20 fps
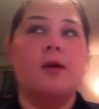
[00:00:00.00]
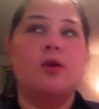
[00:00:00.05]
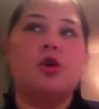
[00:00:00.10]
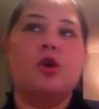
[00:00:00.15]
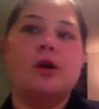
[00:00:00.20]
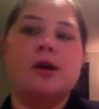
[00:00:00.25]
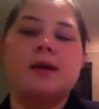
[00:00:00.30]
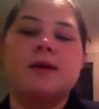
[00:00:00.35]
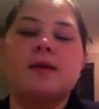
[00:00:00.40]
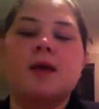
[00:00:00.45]

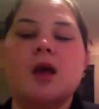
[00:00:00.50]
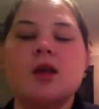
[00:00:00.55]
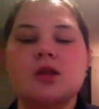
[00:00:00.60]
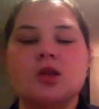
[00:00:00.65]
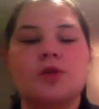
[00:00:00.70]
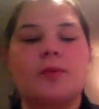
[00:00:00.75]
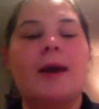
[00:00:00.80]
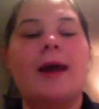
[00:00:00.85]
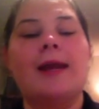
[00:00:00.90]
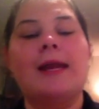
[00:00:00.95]
turkey
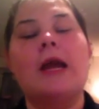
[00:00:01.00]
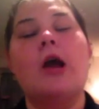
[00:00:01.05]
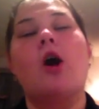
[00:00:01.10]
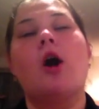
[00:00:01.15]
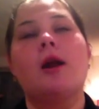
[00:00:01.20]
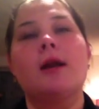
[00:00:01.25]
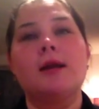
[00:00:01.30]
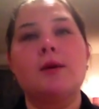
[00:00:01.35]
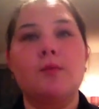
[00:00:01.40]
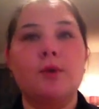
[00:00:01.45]
sausage patty
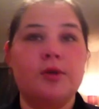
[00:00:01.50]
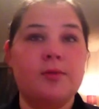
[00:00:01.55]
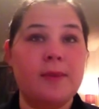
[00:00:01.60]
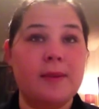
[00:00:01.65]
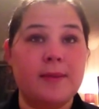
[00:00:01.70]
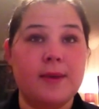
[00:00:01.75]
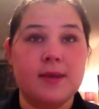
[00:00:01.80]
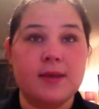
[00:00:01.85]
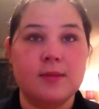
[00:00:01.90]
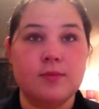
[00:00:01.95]
on it with
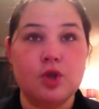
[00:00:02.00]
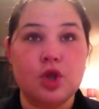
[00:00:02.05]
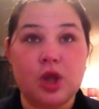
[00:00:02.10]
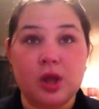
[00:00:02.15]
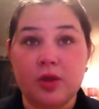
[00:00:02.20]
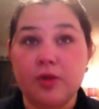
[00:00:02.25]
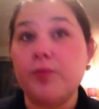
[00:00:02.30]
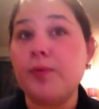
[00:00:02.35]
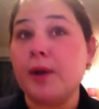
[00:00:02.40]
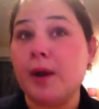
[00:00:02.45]
maybe some
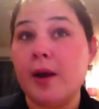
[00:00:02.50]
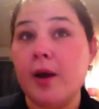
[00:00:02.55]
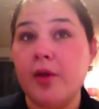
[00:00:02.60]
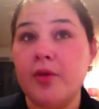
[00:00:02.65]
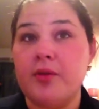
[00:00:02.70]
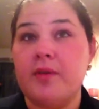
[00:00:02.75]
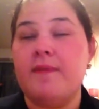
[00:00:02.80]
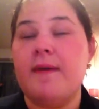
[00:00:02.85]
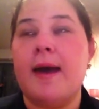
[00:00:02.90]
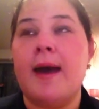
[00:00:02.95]
cheese for your
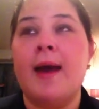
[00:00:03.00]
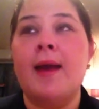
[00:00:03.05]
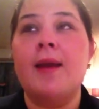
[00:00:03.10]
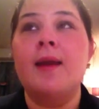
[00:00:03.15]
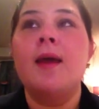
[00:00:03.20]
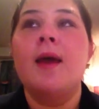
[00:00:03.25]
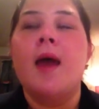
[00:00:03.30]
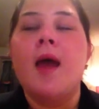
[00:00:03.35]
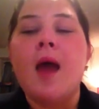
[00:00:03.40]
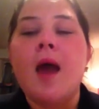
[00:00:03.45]
healthy fat.